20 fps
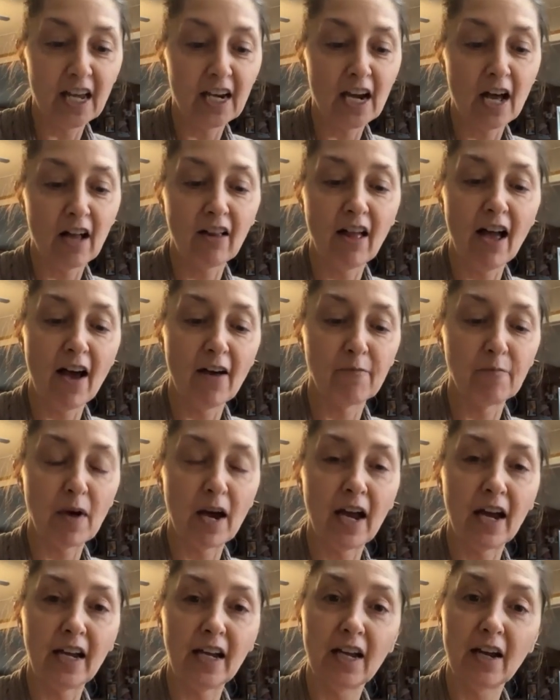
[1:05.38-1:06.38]
and I'll have
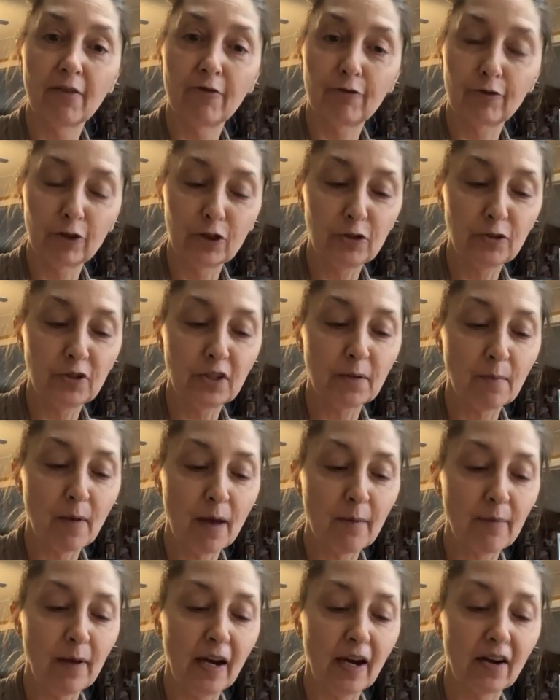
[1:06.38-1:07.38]
my fruit,
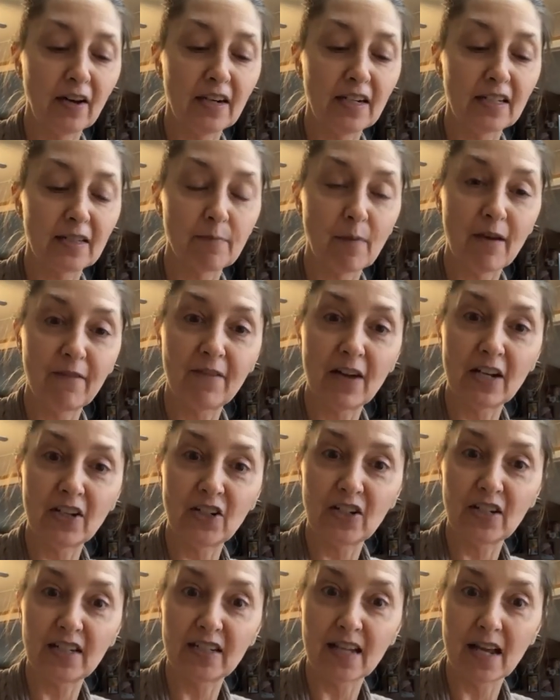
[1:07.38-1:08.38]
my berries, my
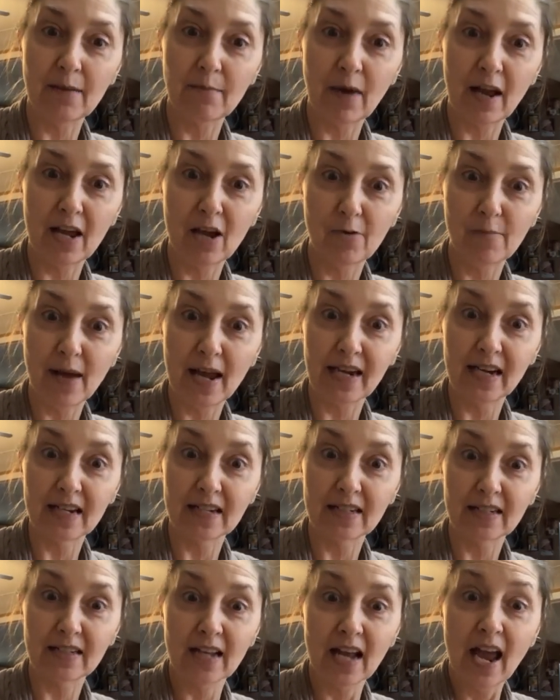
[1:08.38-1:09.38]
veggies, and my
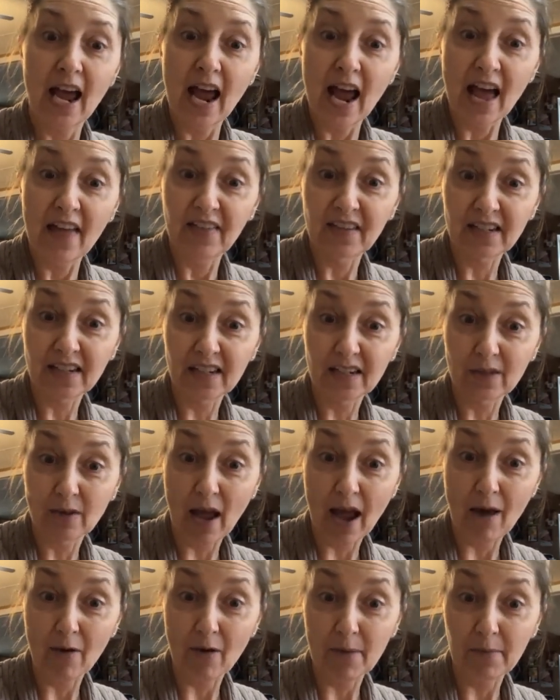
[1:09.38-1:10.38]
omegas. And this is
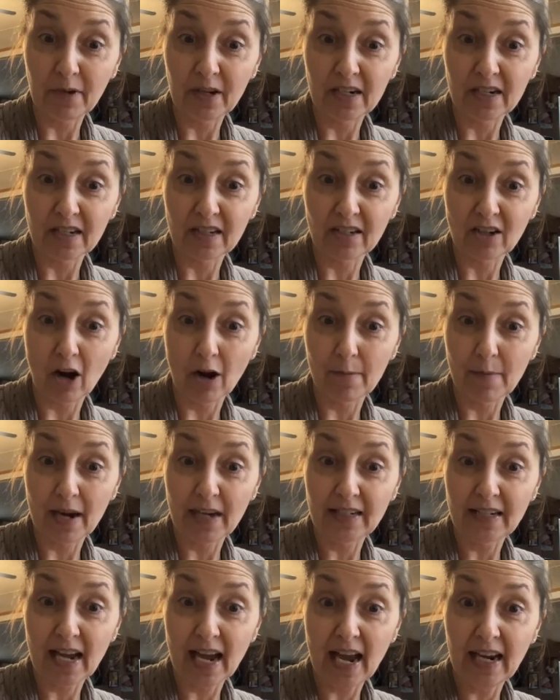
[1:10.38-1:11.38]
how I'm gonna start
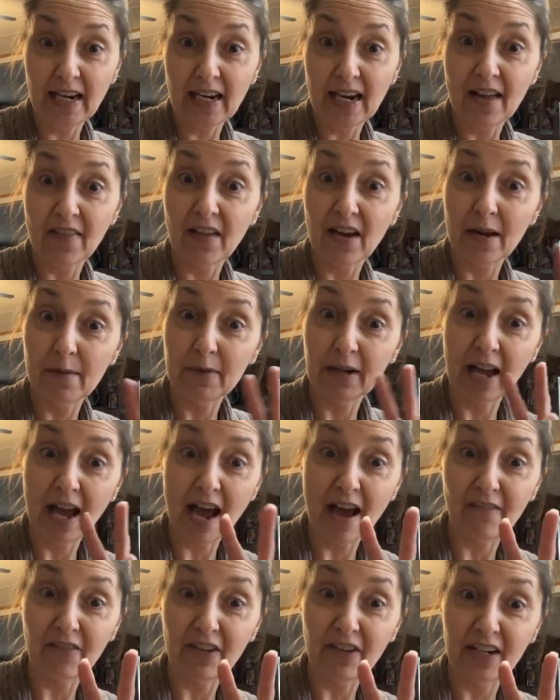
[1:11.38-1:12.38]
my day and then I'm
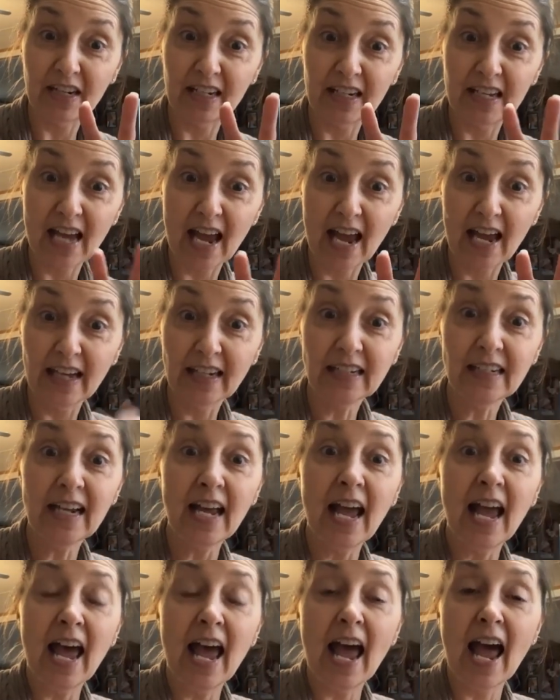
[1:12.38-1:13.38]
gonna have it again.
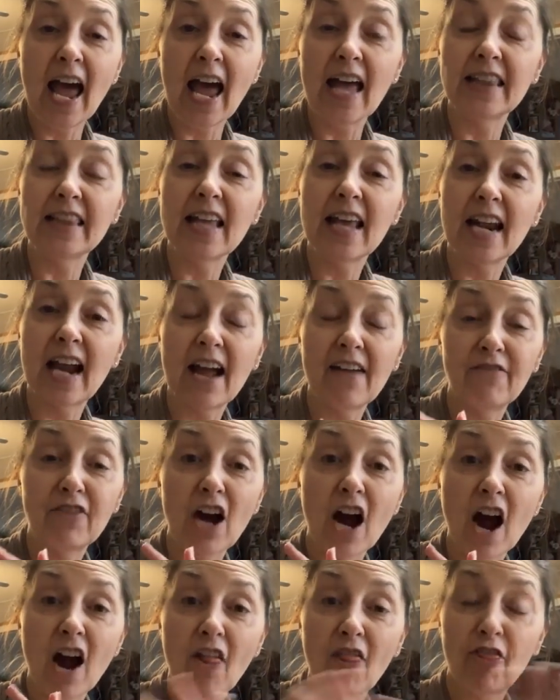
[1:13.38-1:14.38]
And then I've
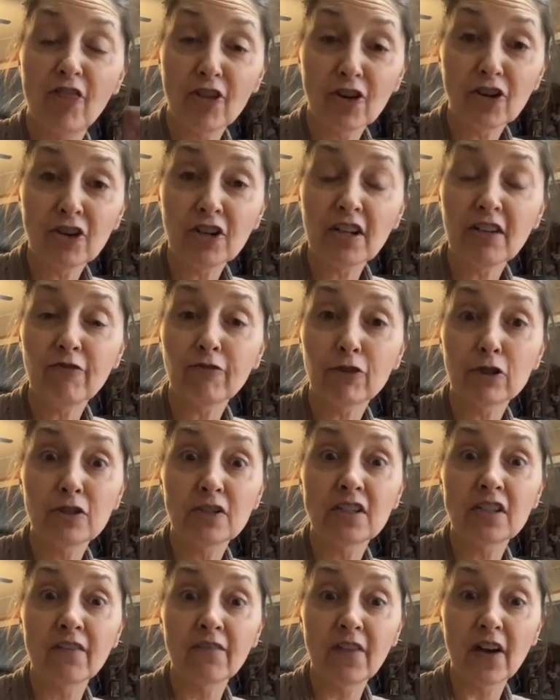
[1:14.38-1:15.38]
got 30
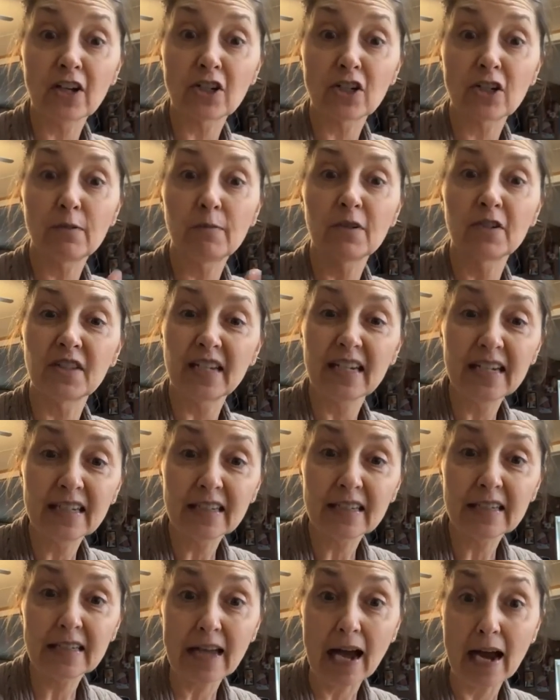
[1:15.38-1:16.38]
fruits and vegetables
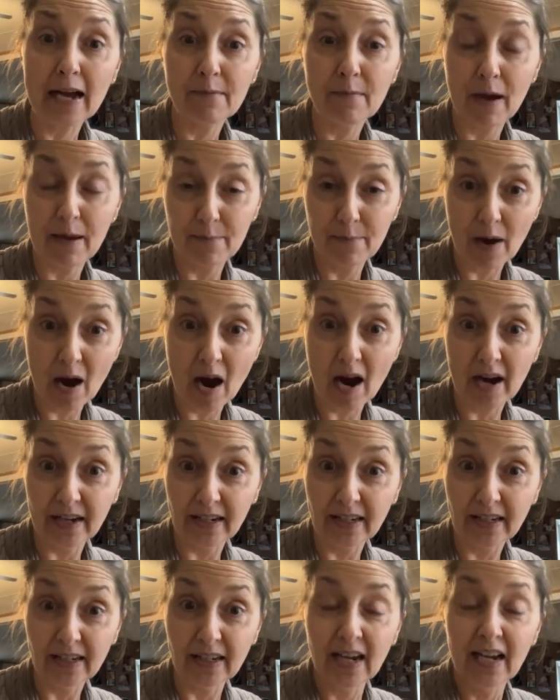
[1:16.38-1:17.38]
inside my
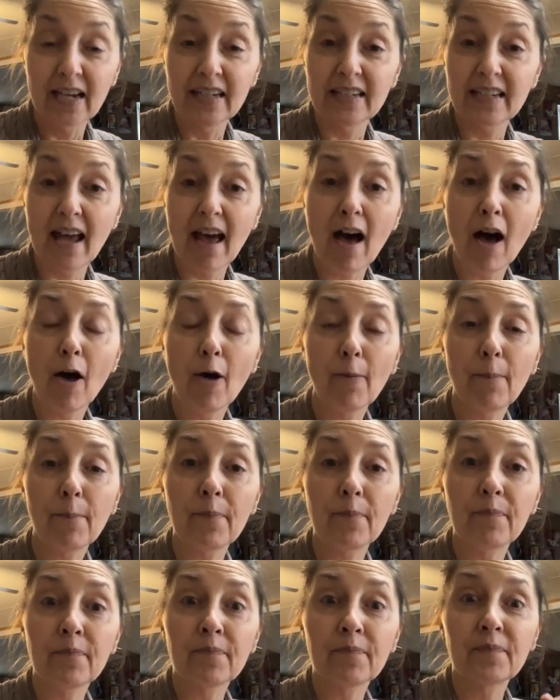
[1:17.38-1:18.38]
body to help